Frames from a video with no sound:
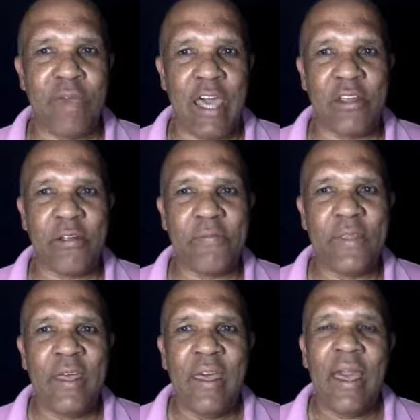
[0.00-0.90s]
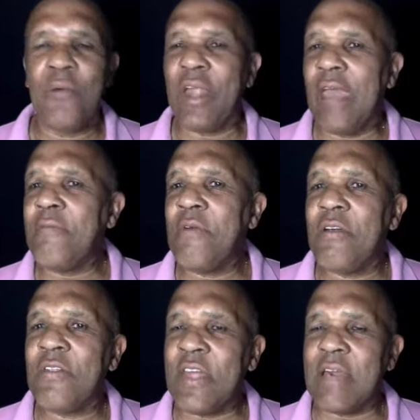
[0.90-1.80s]
better. And when I
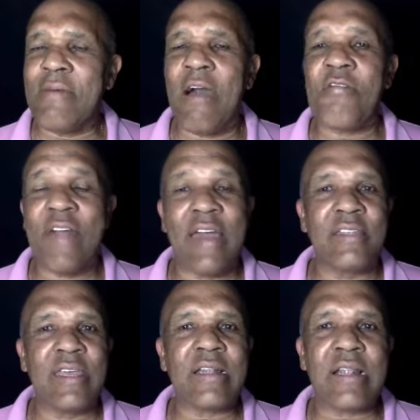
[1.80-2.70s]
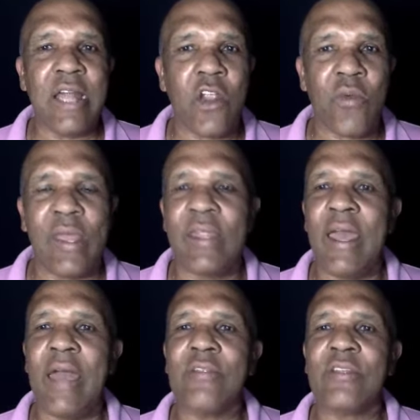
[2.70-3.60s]
think about that decluttering
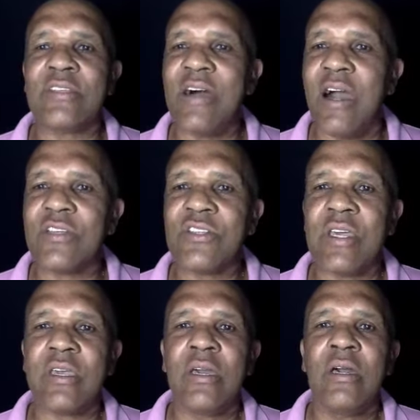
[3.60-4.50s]
and the toxic